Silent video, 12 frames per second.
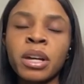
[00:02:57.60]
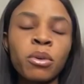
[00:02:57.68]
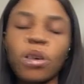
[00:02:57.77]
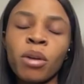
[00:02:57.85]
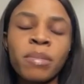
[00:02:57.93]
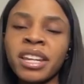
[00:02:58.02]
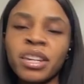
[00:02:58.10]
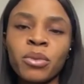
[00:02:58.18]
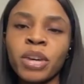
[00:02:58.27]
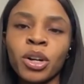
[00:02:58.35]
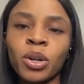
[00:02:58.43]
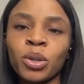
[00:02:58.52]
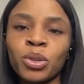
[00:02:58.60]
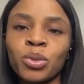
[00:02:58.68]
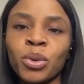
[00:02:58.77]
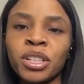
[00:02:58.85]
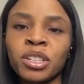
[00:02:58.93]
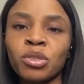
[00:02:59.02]
they will come anywhere
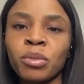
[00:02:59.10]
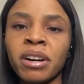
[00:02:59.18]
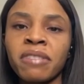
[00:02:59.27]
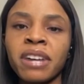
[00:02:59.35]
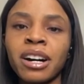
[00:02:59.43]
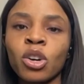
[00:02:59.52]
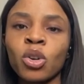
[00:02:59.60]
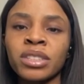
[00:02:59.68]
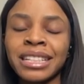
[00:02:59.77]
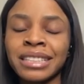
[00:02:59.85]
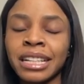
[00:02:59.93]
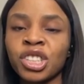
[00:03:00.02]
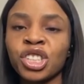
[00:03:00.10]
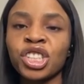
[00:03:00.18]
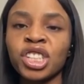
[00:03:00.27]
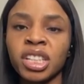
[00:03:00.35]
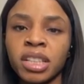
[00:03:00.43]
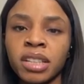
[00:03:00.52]
close to what the Super Falcons has
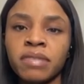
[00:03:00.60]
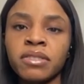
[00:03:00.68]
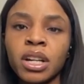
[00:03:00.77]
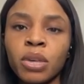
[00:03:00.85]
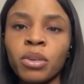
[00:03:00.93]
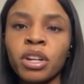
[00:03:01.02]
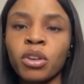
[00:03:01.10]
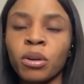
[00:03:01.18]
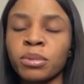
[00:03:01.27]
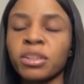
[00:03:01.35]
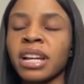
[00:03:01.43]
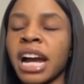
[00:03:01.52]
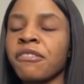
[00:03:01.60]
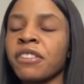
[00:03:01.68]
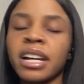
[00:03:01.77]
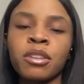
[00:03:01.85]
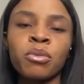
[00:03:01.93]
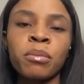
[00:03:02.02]
achieved when it comes to the
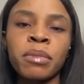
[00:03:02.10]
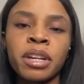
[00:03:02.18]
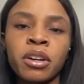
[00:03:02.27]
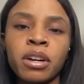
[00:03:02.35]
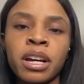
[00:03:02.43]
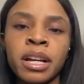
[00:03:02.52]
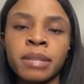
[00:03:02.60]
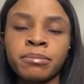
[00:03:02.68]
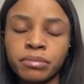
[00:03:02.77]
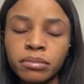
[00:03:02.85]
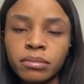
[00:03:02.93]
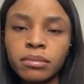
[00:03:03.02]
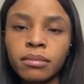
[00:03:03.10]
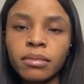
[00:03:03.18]
African women um,